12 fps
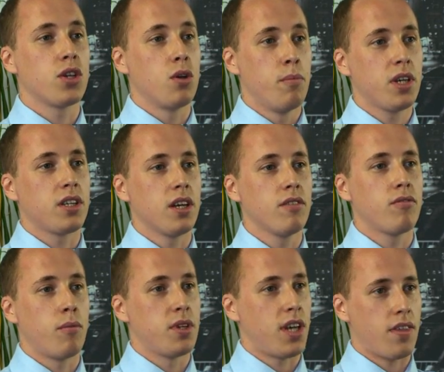that you're missing
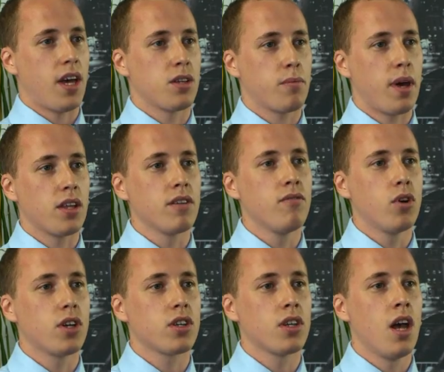from the £10,000
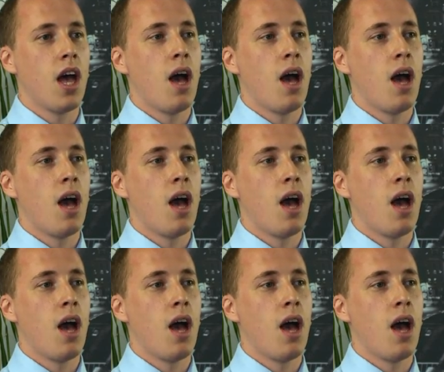invoice,